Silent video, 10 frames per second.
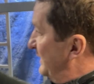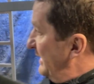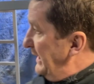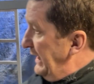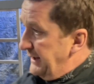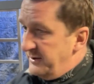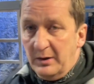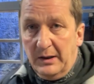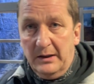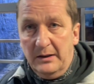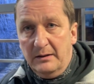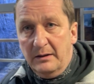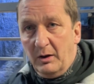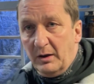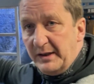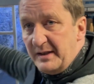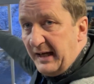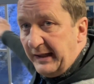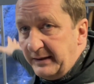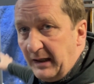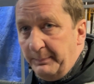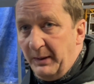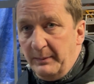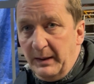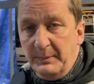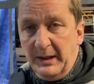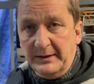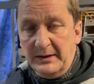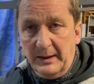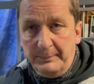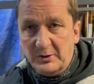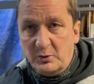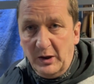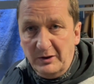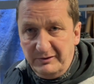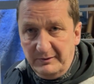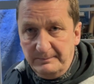yeah, so all this added up, I'm ending up on 12.